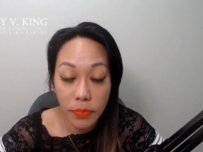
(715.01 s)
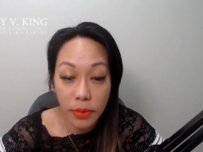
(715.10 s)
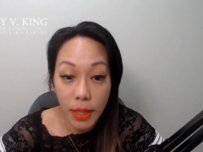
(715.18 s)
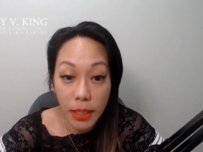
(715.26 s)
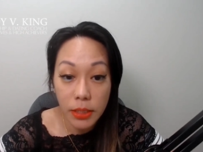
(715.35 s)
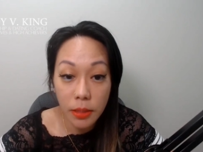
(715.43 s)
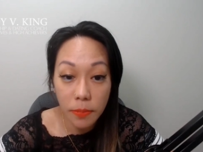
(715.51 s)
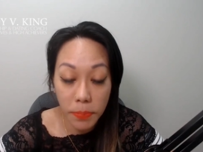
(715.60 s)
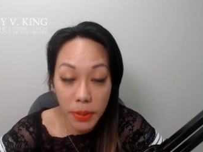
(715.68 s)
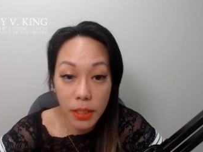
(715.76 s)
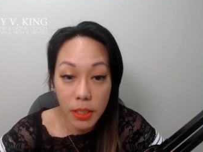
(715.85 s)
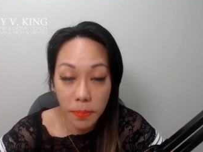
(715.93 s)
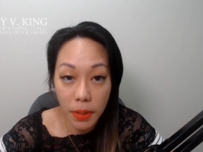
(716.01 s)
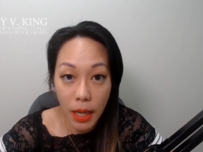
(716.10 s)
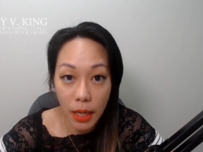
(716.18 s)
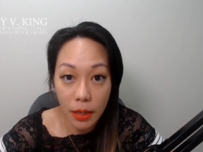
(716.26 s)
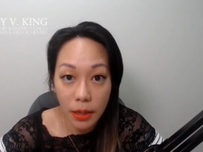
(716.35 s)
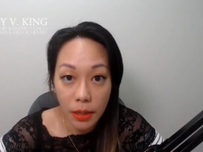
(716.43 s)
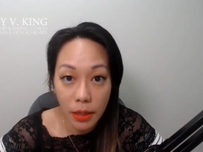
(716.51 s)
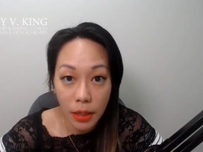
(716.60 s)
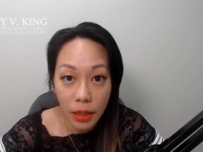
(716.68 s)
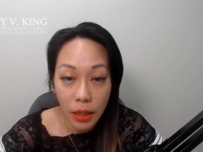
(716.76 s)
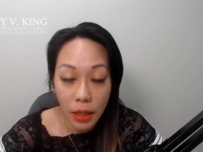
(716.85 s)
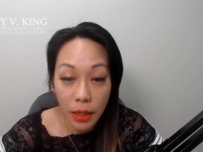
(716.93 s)
That's your biggest plan,
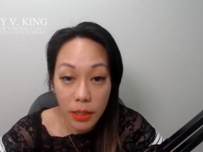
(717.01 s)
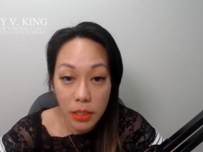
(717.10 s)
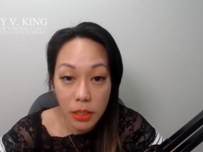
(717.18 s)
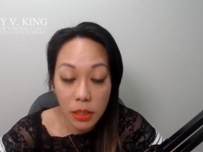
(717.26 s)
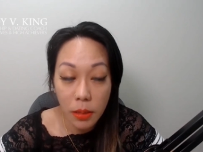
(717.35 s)
is